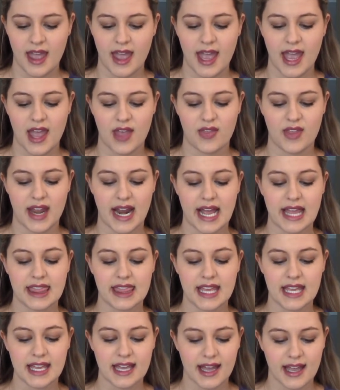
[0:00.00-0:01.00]
And then I
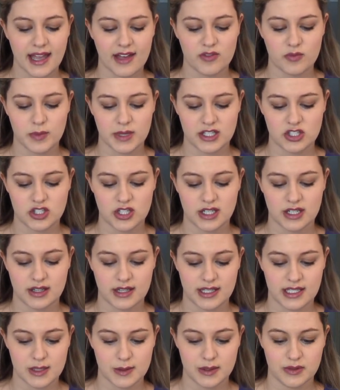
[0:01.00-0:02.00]
think I have mentioned
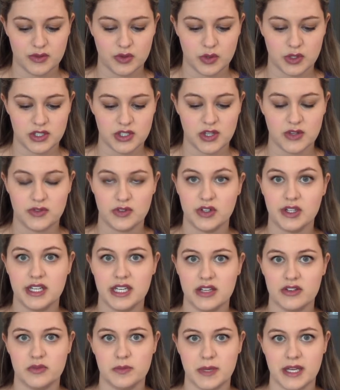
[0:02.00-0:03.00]
this before, so
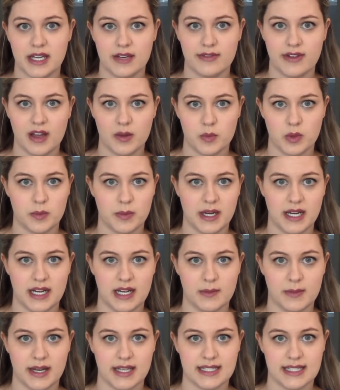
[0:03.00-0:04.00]
forgive me if I'm
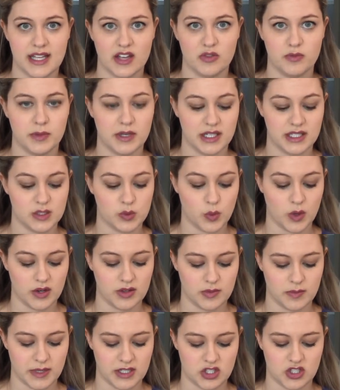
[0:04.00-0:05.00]
repeating myself, but it's
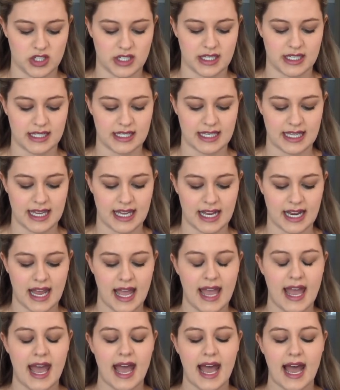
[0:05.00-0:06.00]
worth mentioning again.
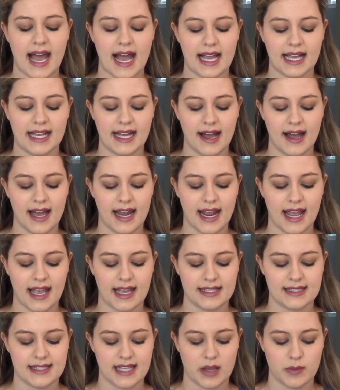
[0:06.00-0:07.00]
I got a
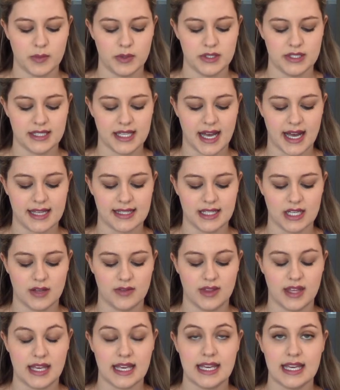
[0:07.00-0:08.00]
sample size of
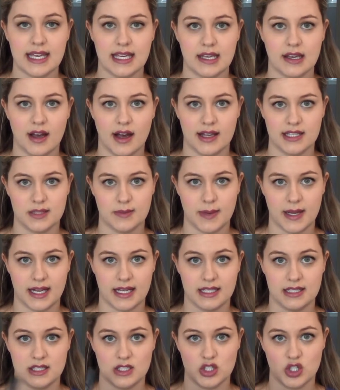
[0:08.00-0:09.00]
the IT
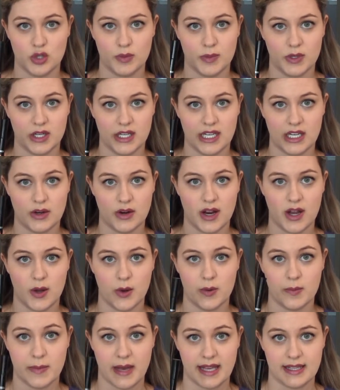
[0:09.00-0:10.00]
Cosmetics
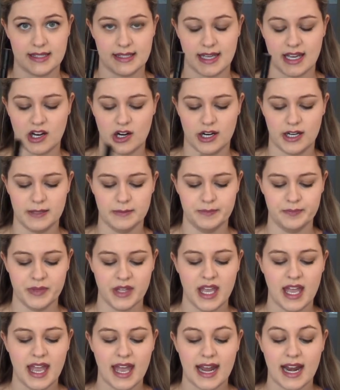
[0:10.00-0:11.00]
Superhero Mascara,
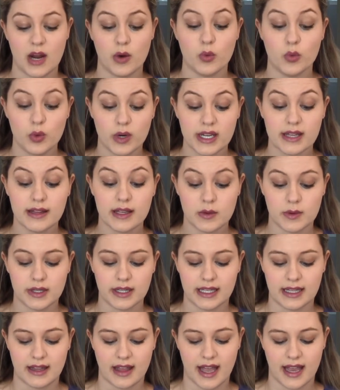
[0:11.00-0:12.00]
and I
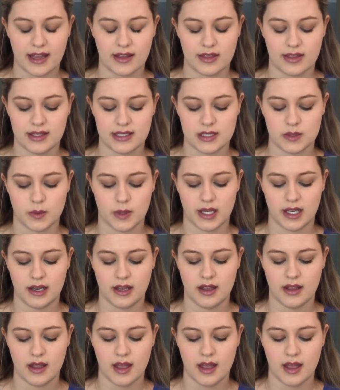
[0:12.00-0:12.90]
really like this one.